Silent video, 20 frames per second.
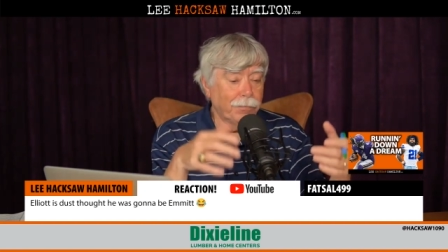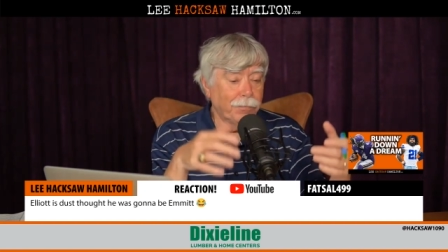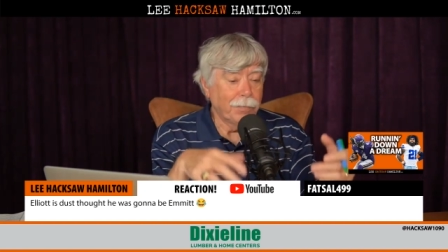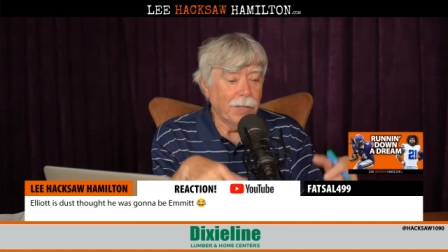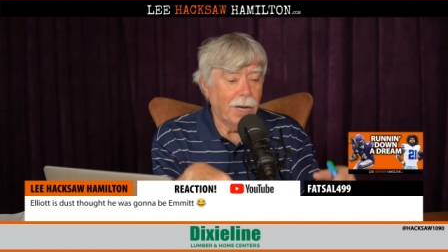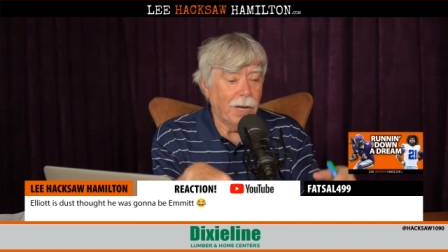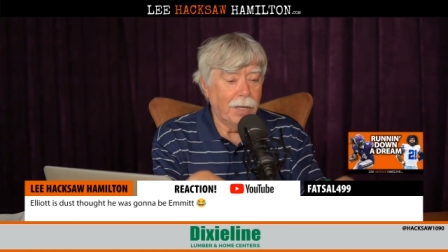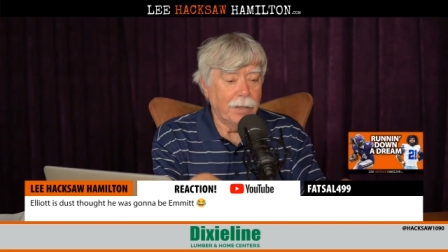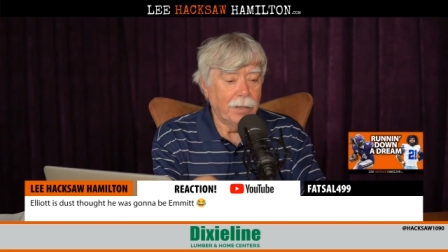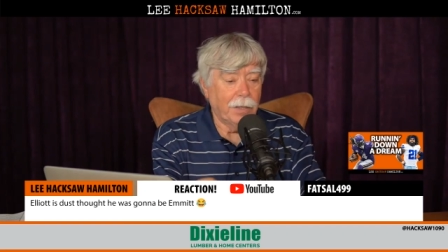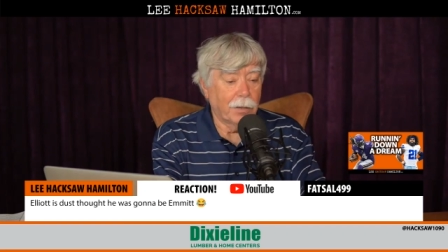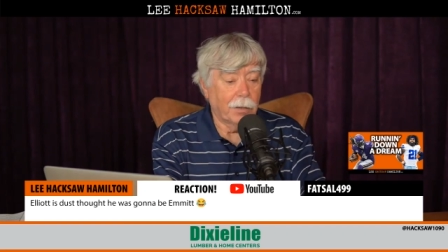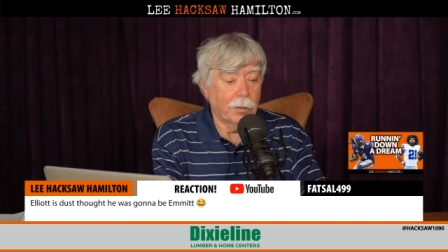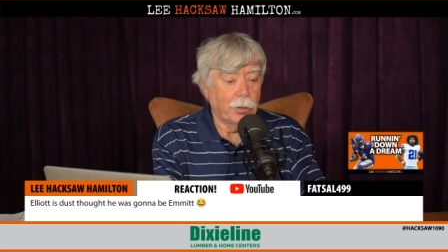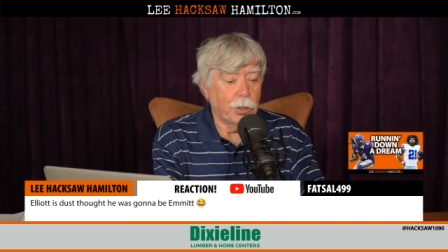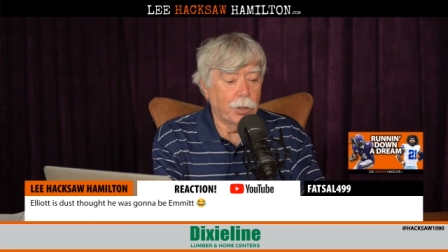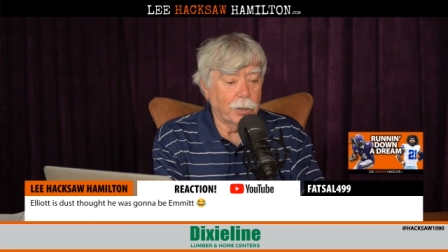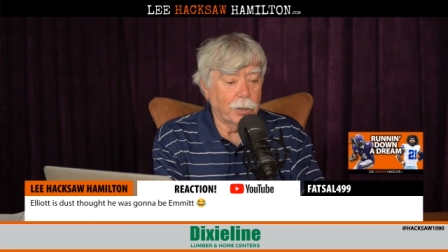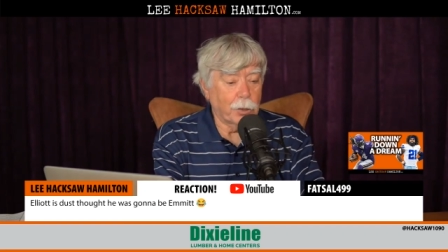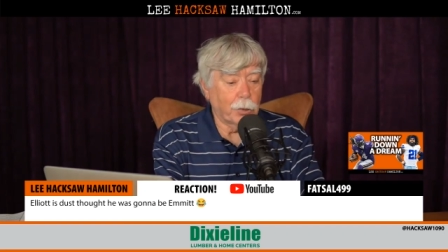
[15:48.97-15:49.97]
I think the
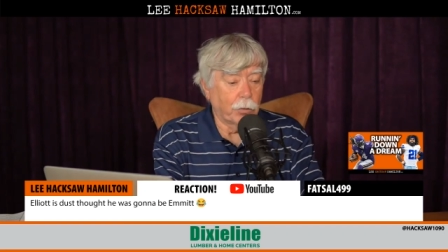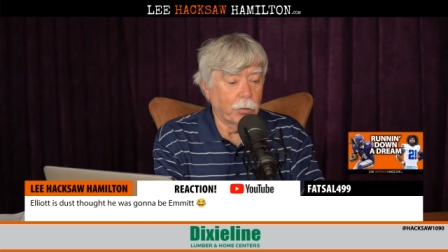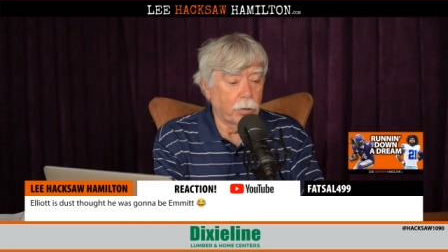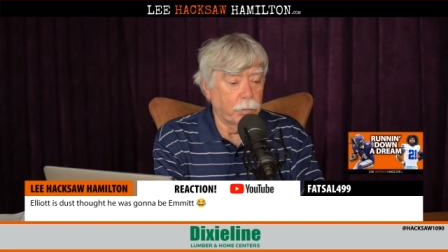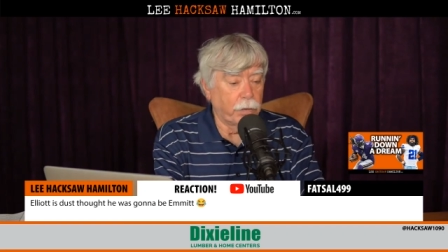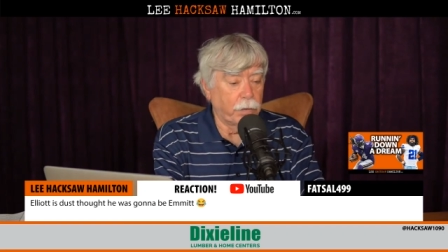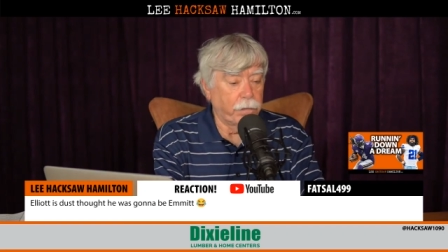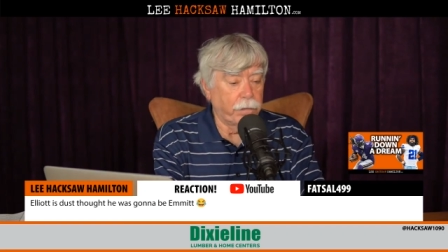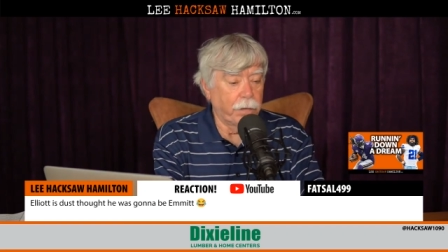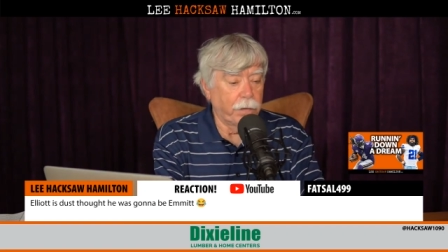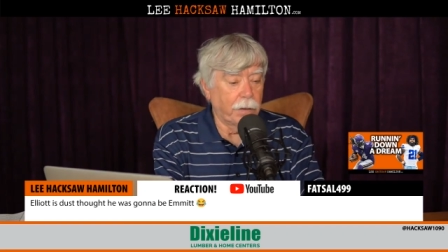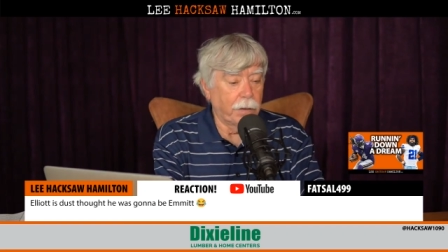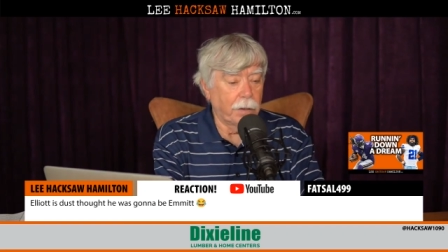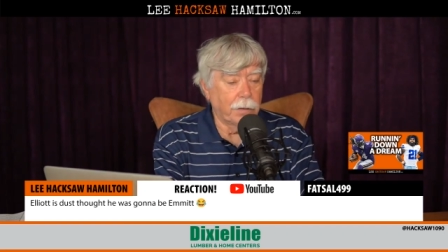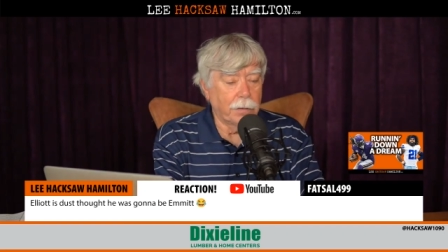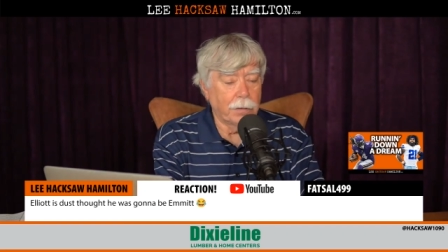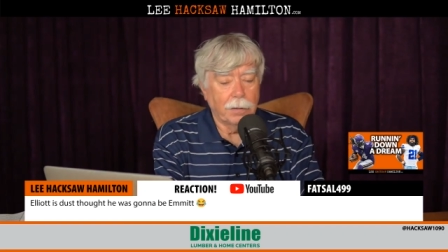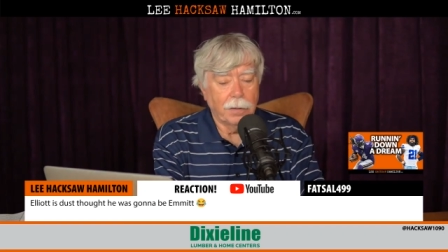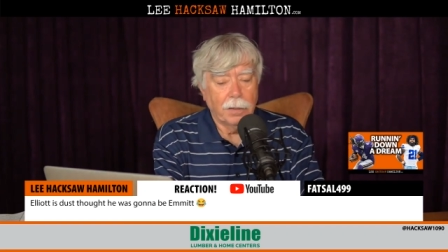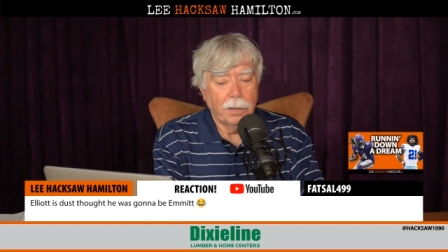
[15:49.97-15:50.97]
Jets are going to be fun.
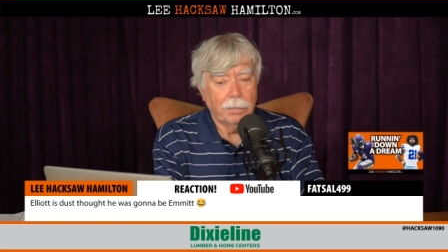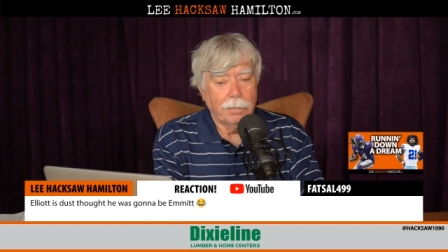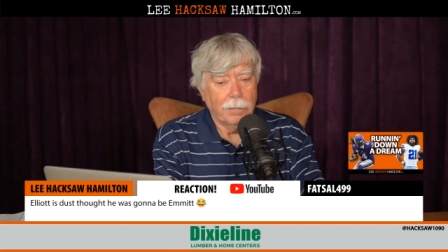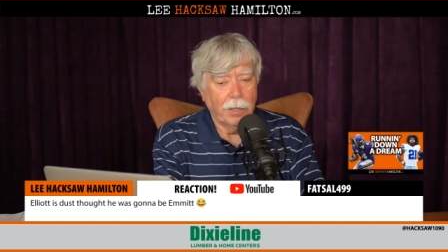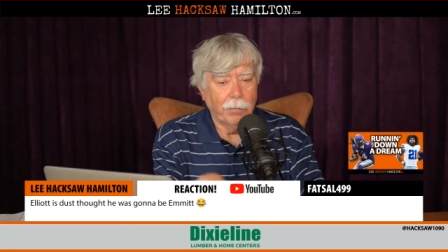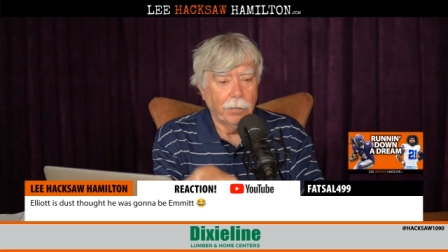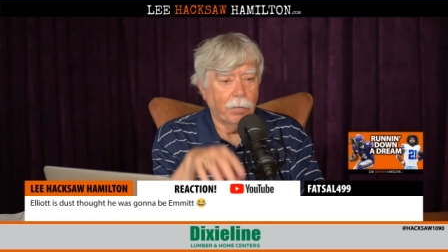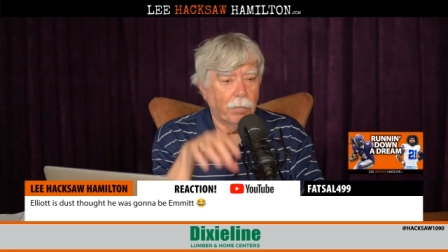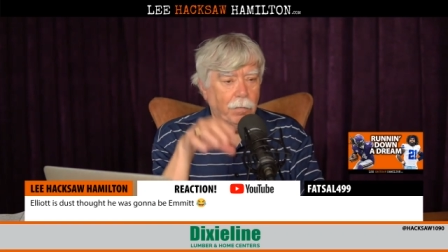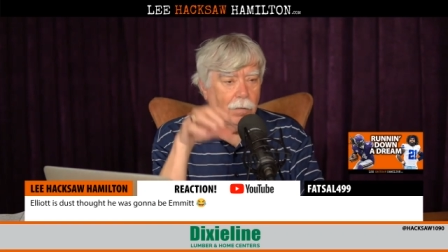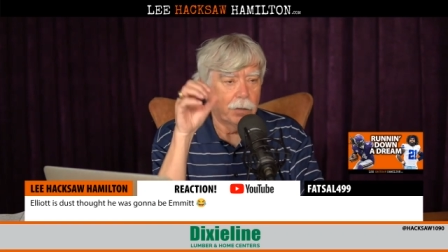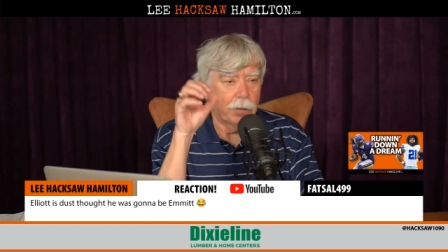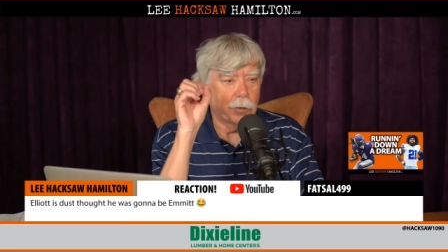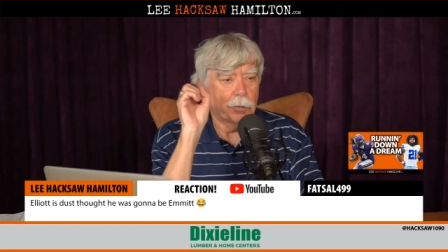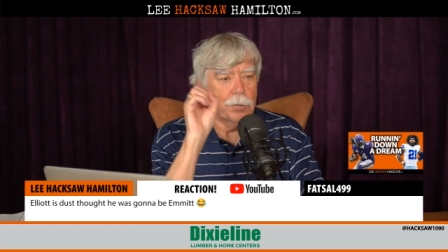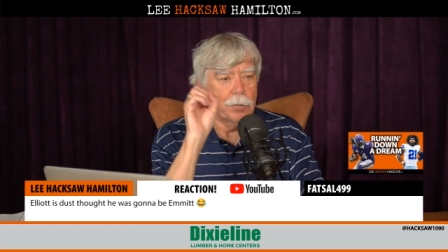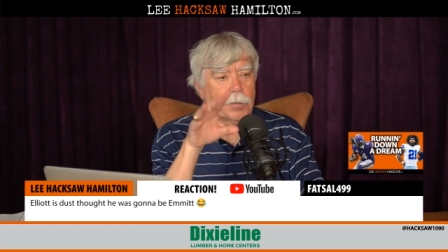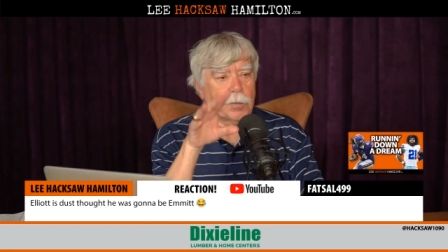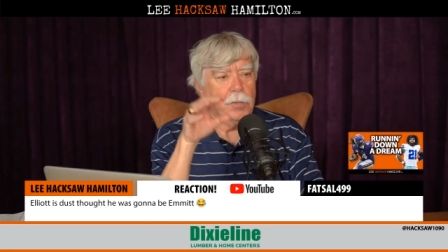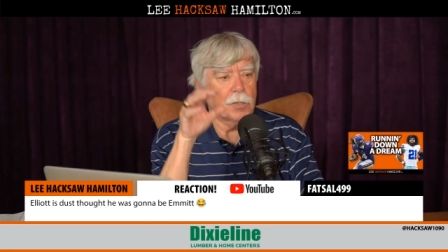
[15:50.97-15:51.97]
And Aaron
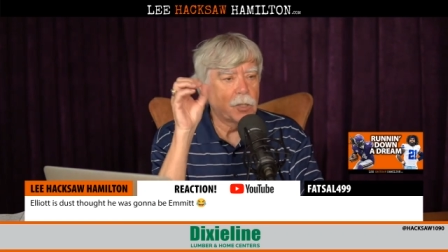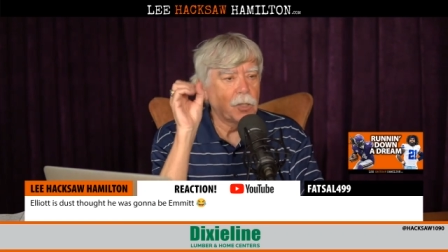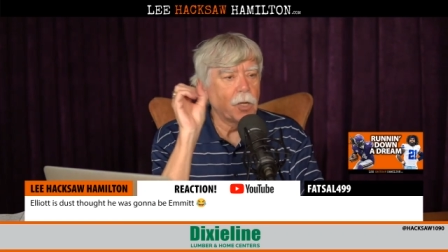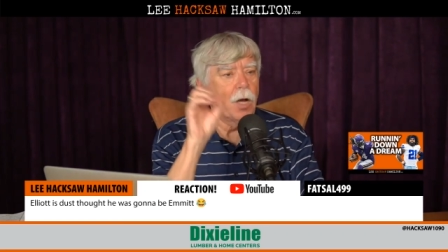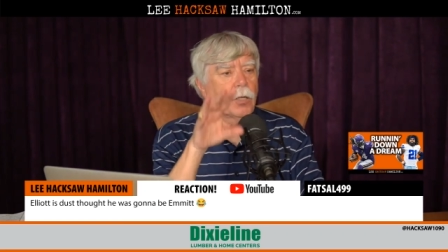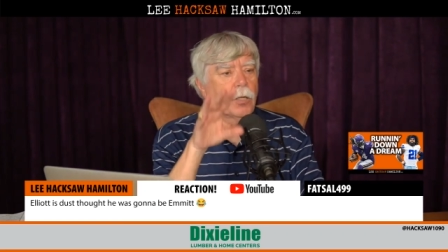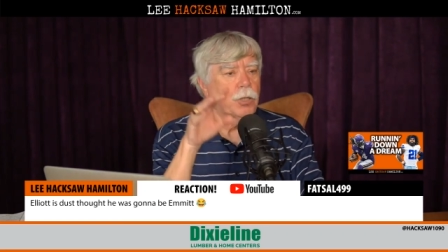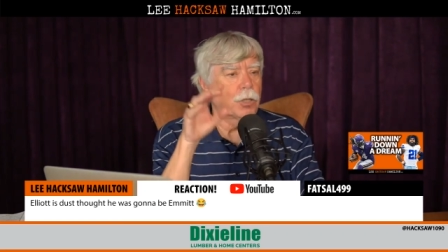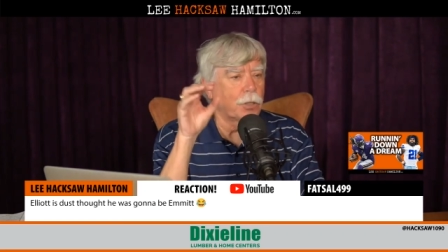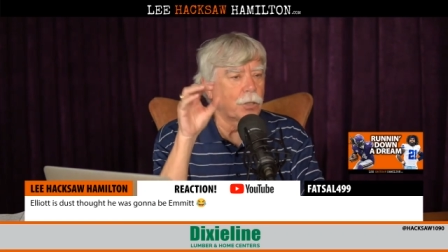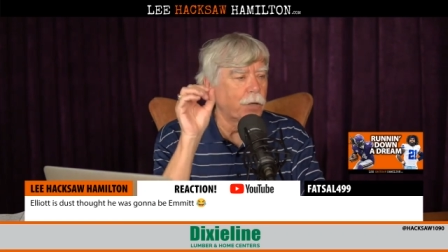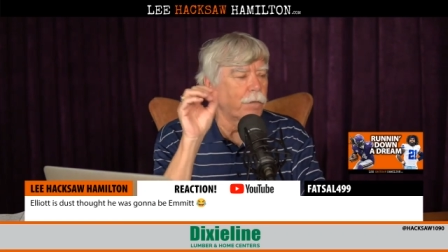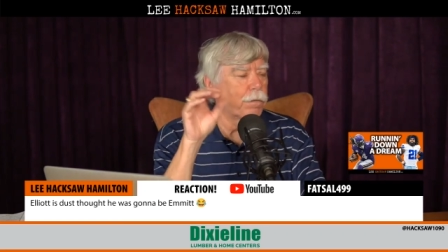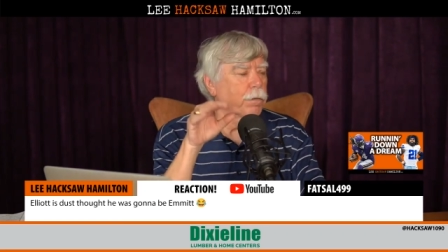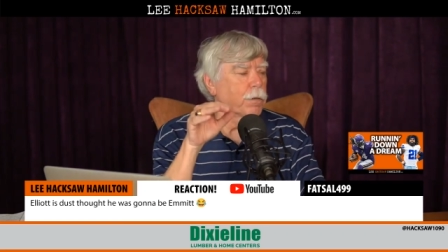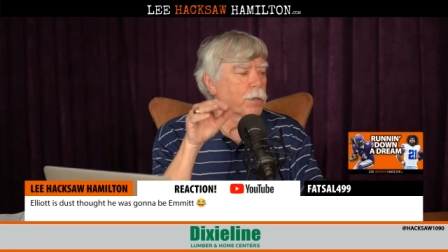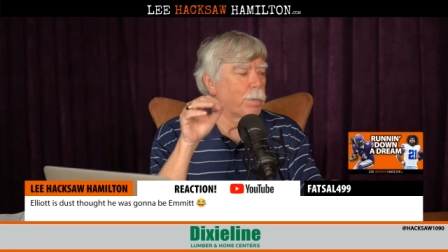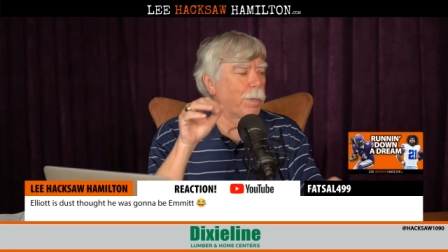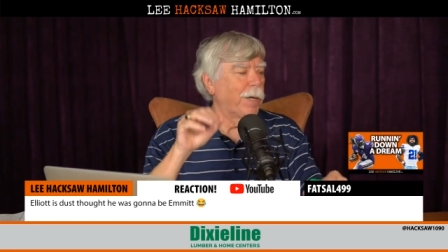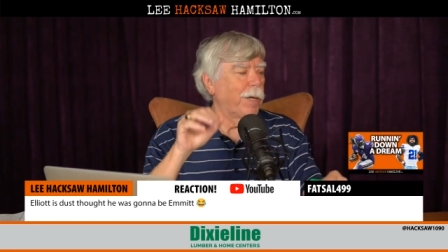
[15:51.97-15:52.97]
Rodgers is such a
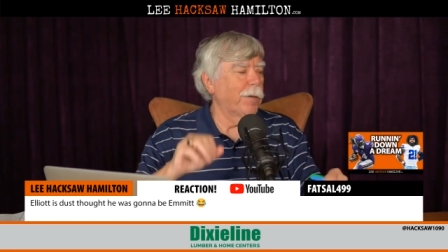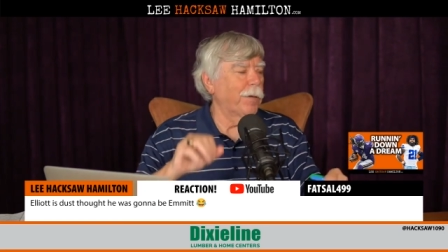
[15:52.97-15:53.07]
difference maker.